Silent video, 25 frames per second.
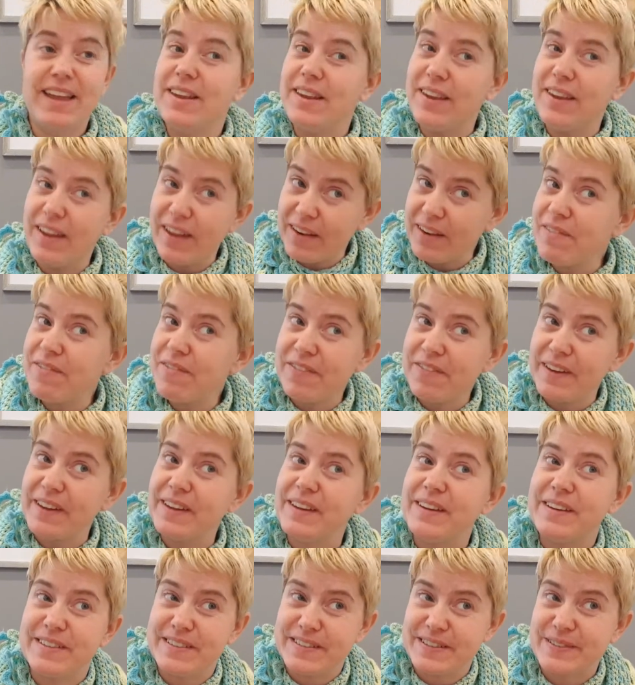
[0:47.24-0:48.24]
not a
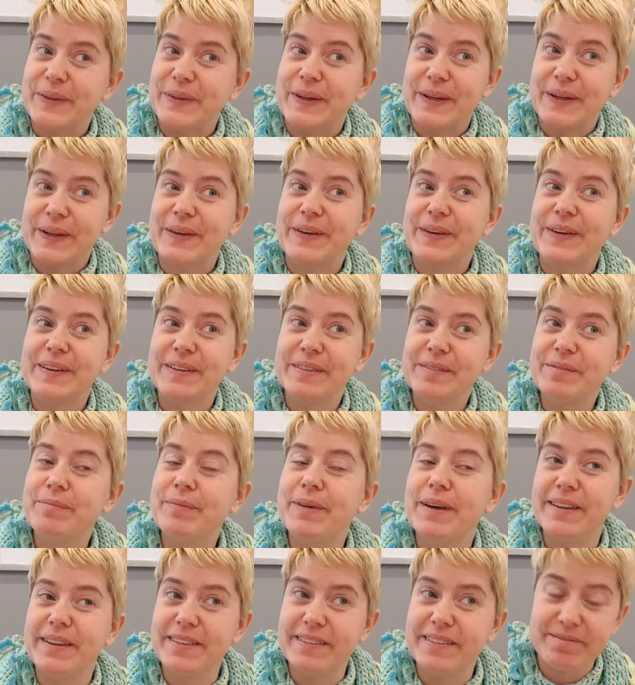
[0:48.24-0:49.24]
finished sweater,
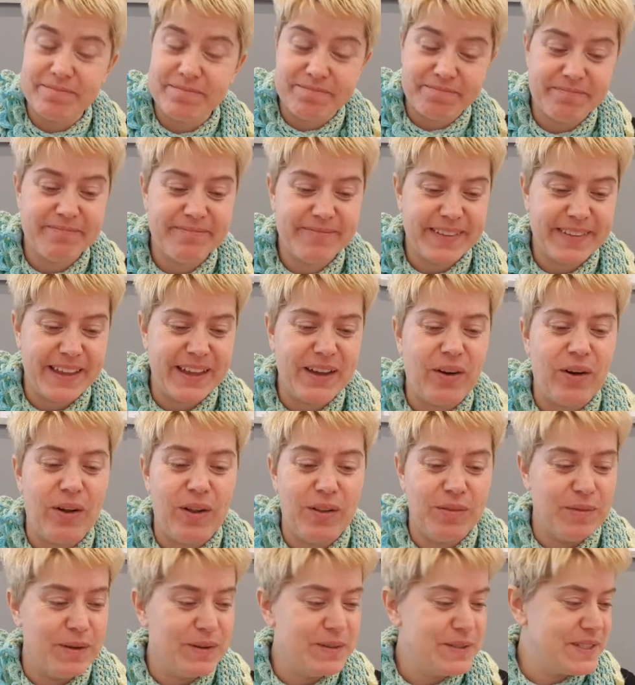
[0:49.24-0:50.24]
but
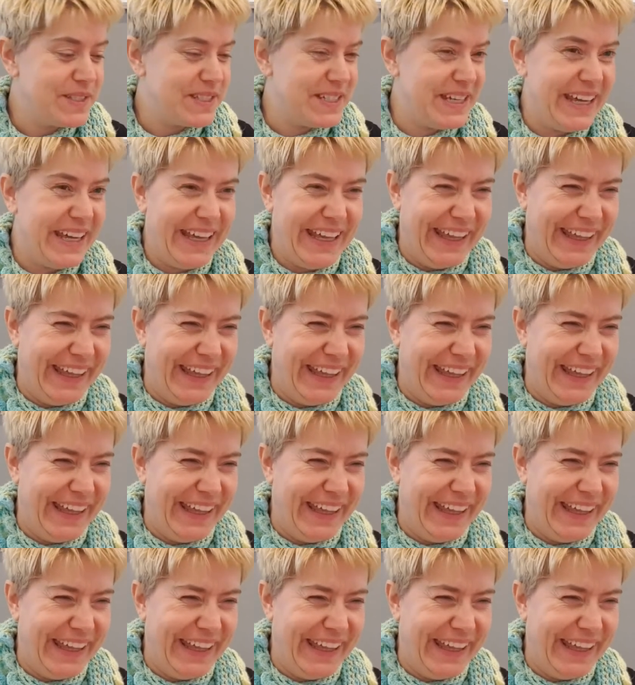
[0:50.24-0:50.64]
almost.